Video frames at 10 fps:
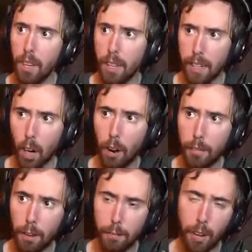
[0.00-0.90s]
Get off
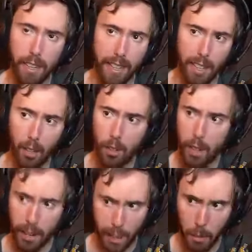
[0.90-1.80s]
that fucking hill
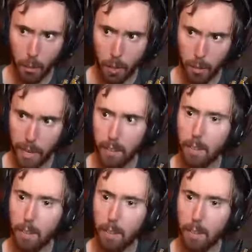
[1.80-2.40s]
and come over to me.